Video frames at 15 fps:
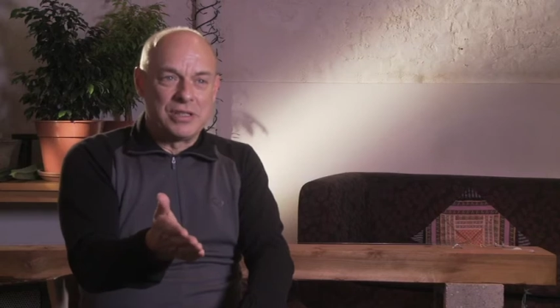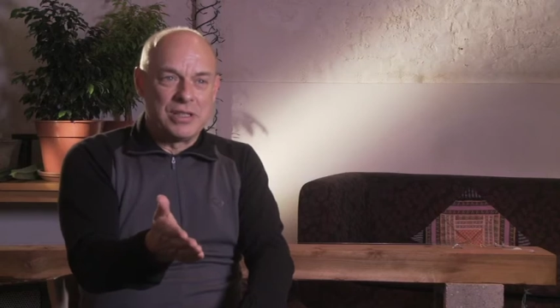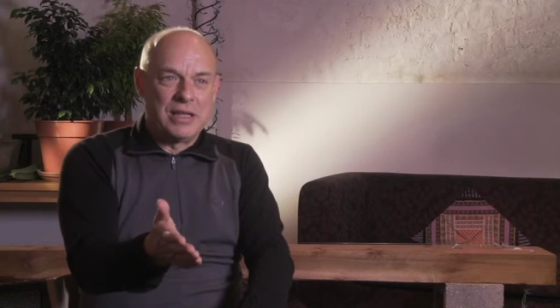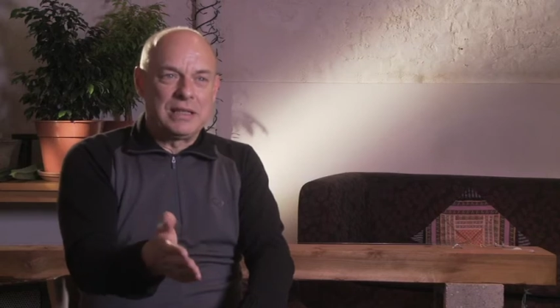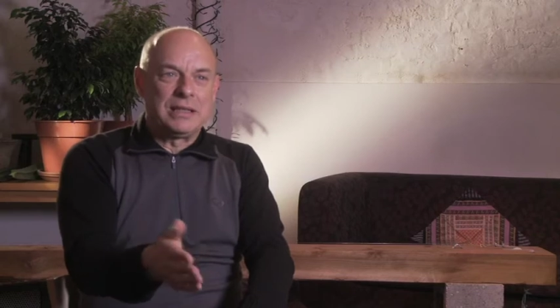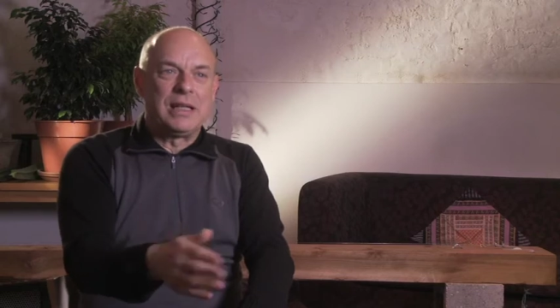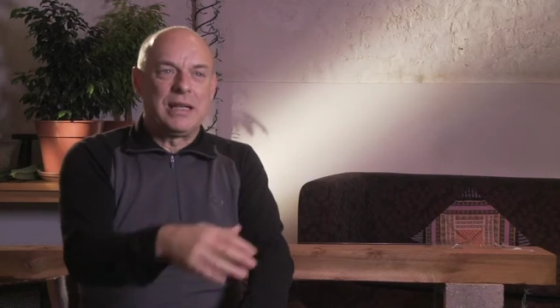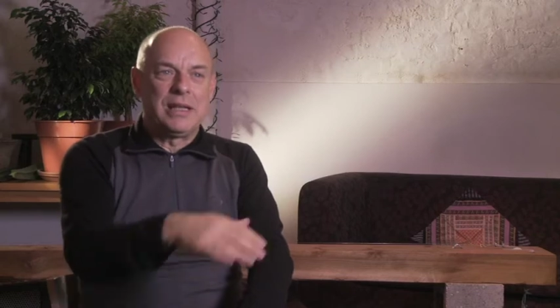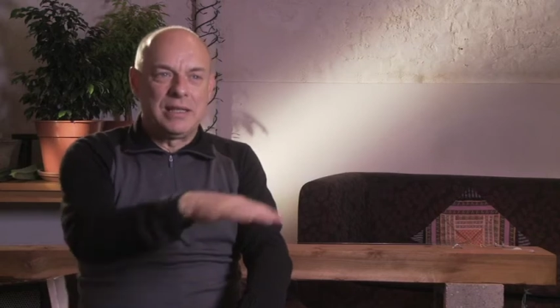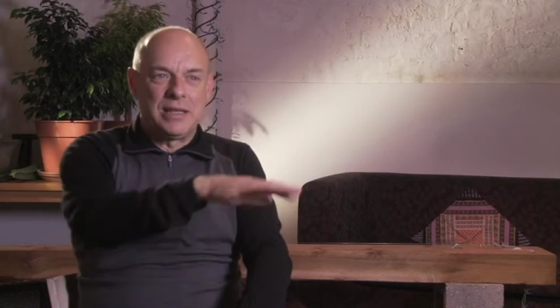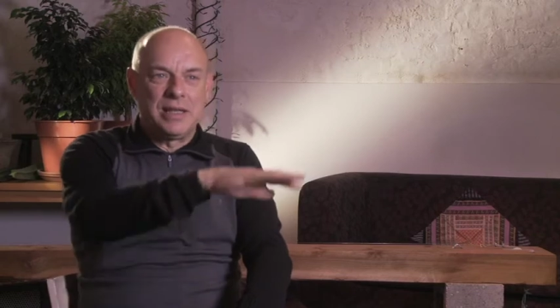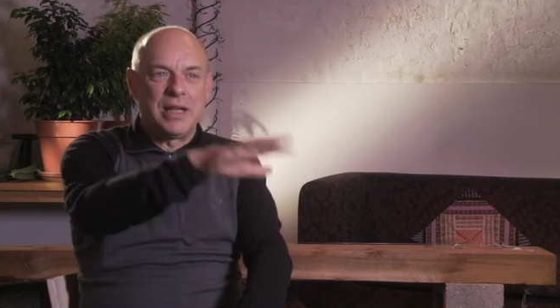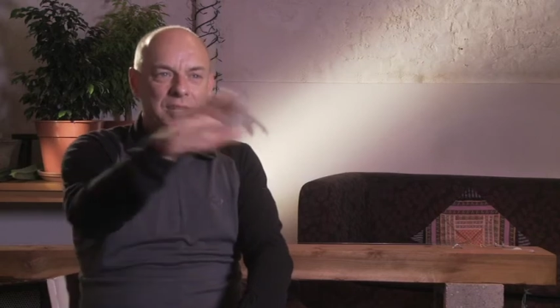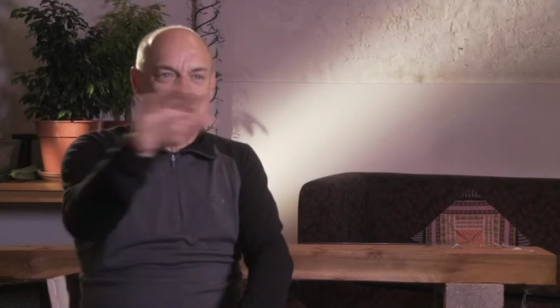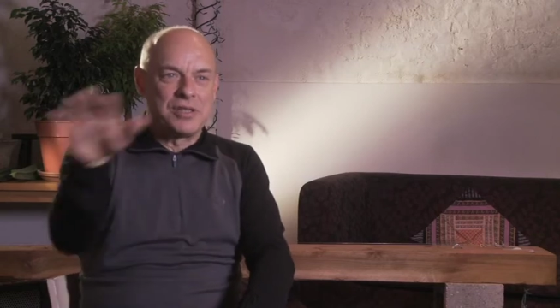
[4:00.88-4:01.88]
like that, and
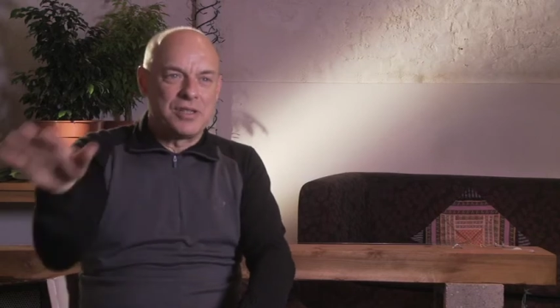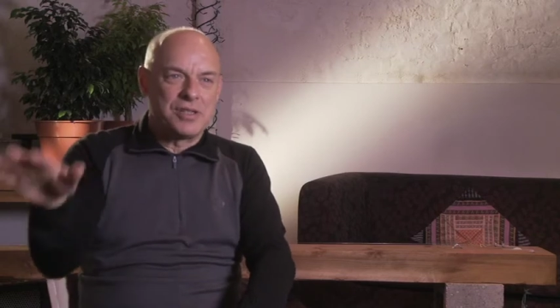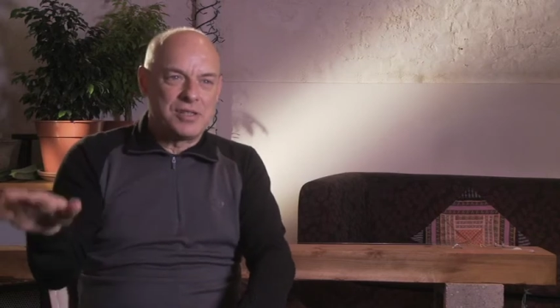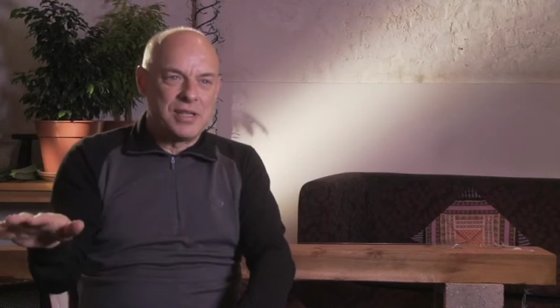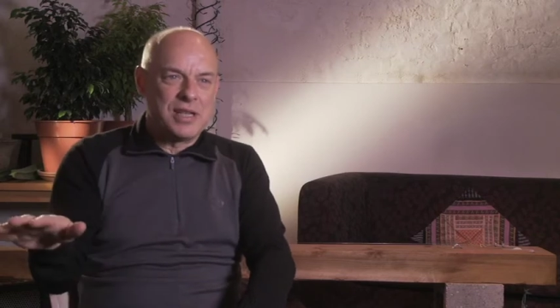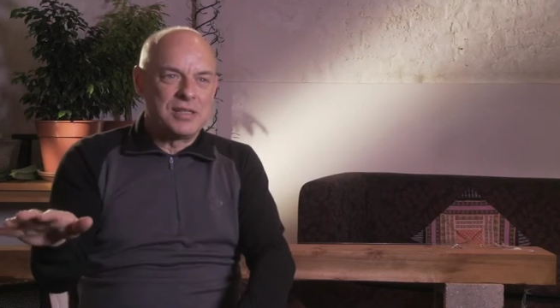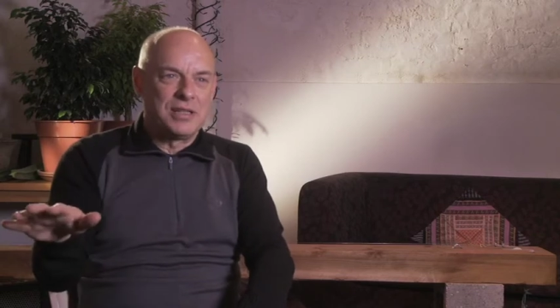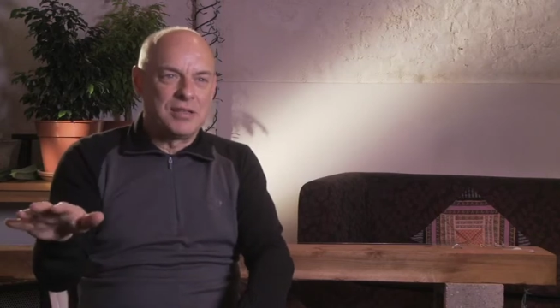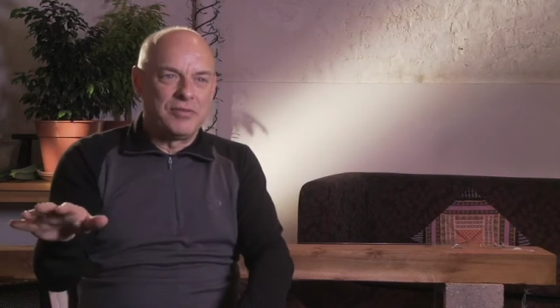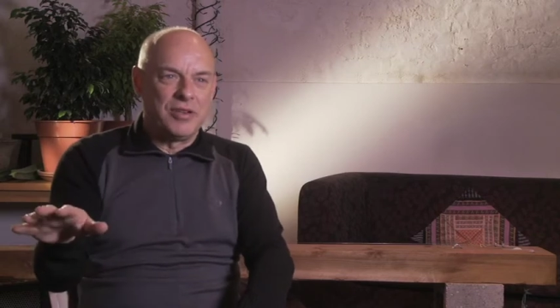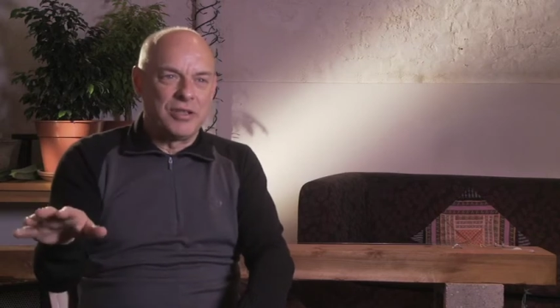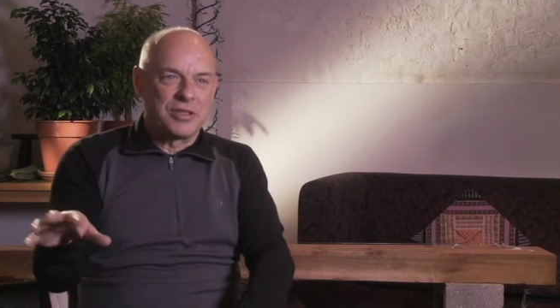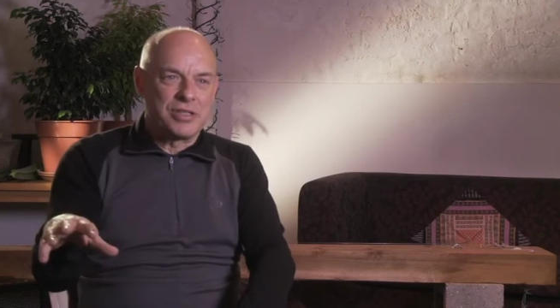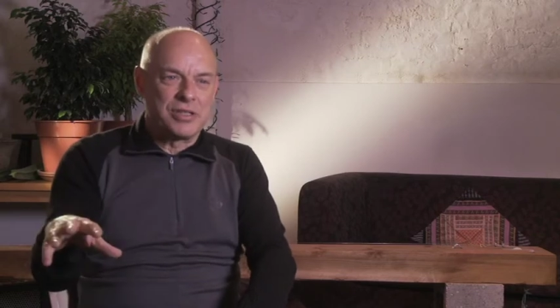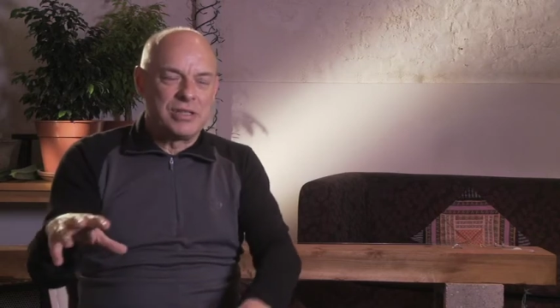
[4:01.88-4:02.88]
it has an aesthetic
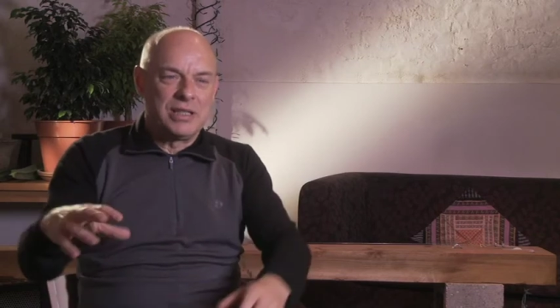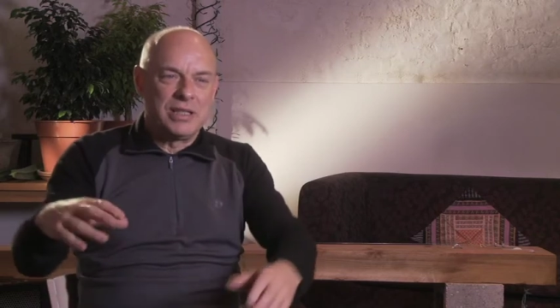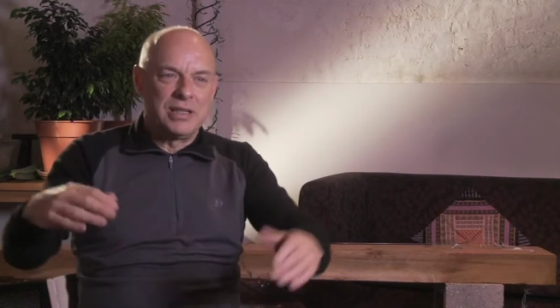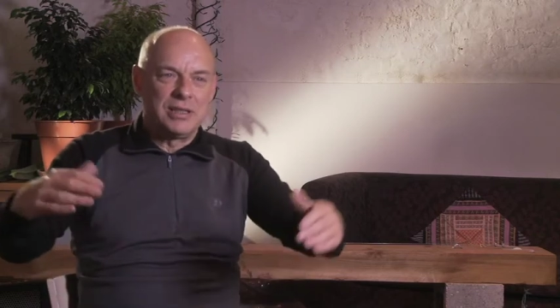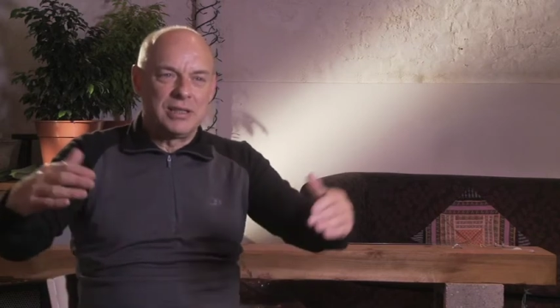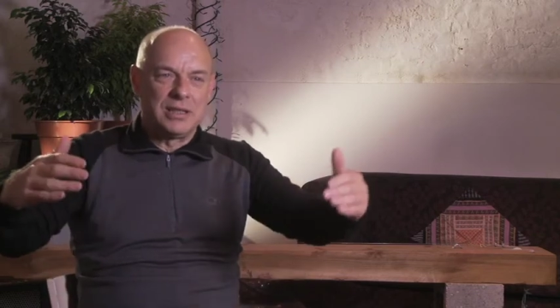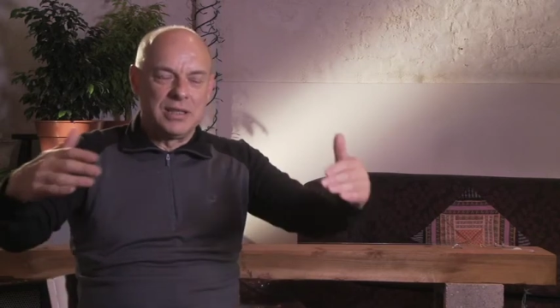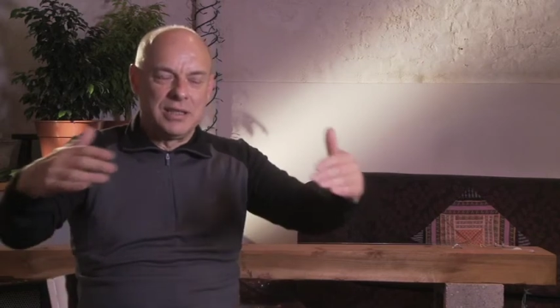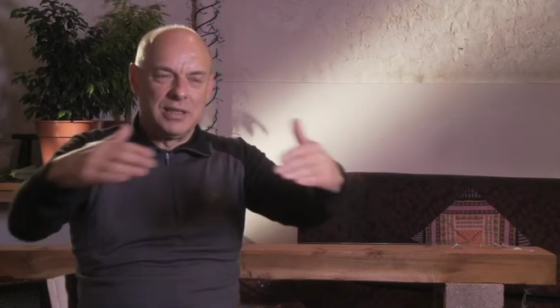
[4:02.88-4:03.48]
function in